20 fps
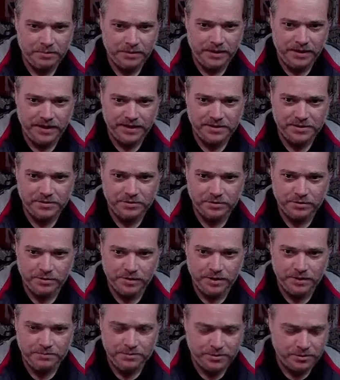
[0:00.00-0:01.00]
of extra
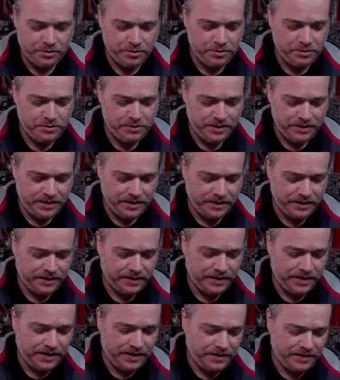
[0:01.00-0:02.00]
grub screws, I dig
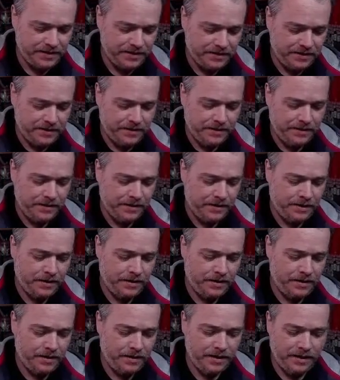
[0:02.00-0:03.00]
that.
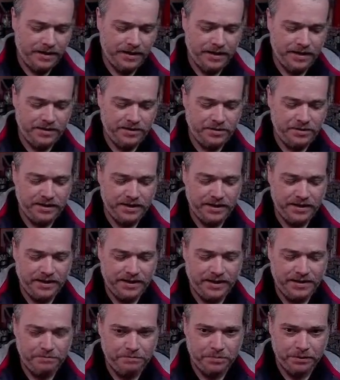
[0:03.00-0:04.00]
And you get
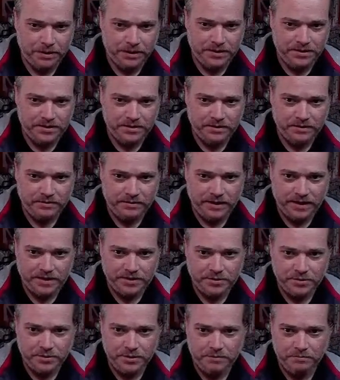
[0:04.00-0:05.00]
a bunch of extra